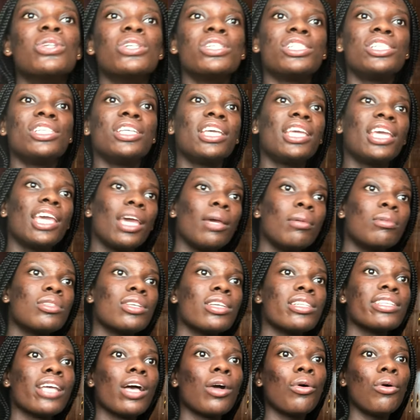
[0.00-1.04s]
she came, she was
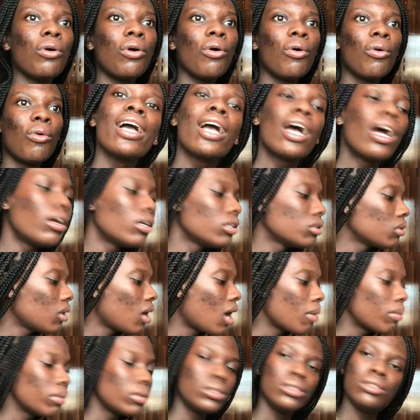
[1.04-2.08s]
like, oh, Karis, what
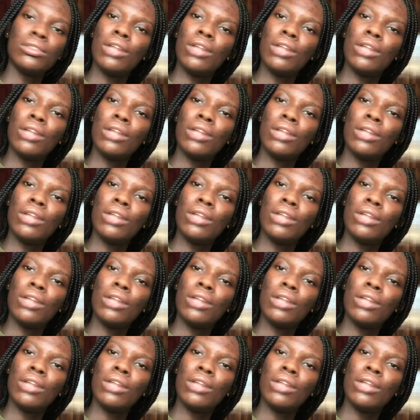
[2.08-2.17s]
happened to the